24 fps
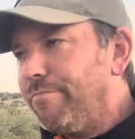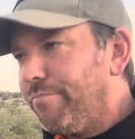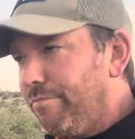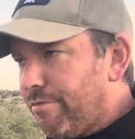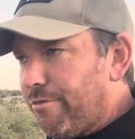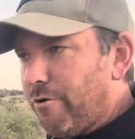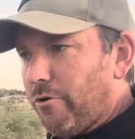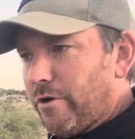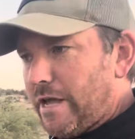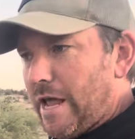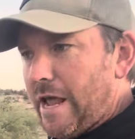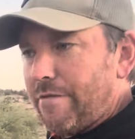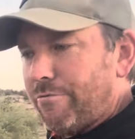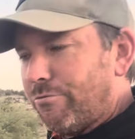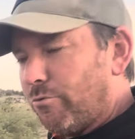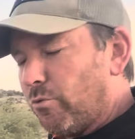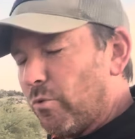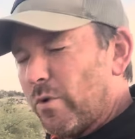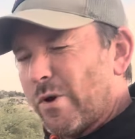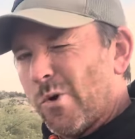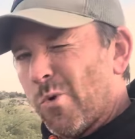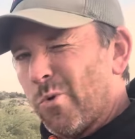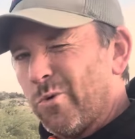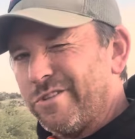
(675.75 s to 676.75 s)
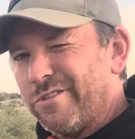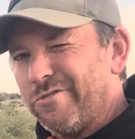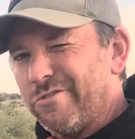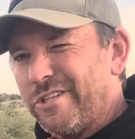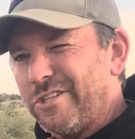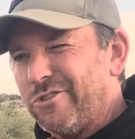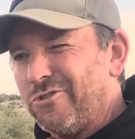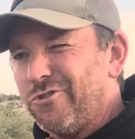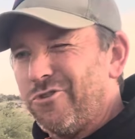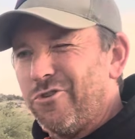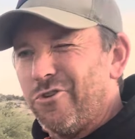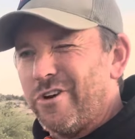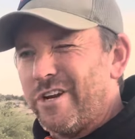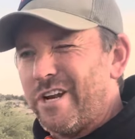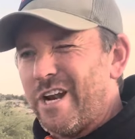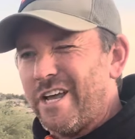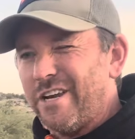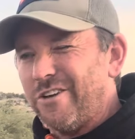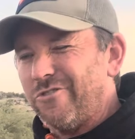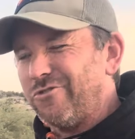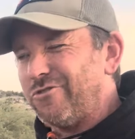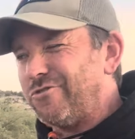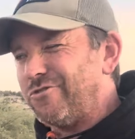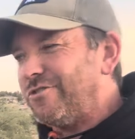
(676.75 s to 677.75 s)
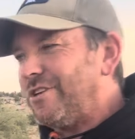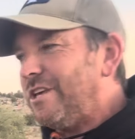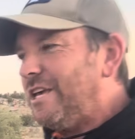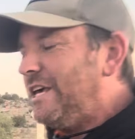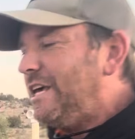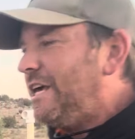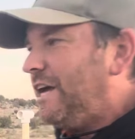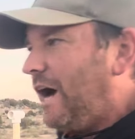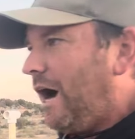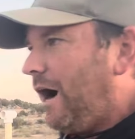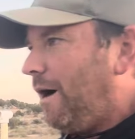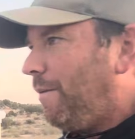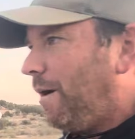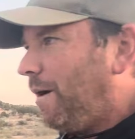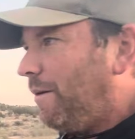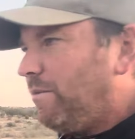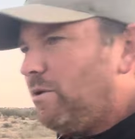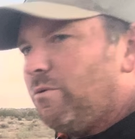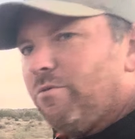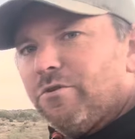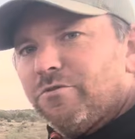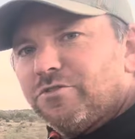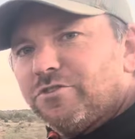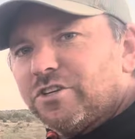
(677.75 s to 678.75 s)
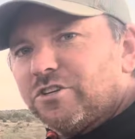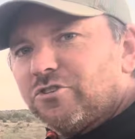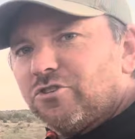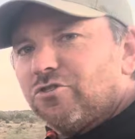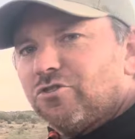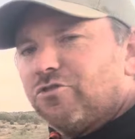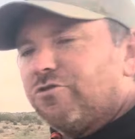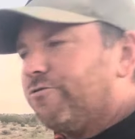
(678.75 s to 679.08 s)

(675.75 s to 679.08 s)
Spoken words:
38 3/4 of an inch, 39 inches. I'm going to move it 6 inches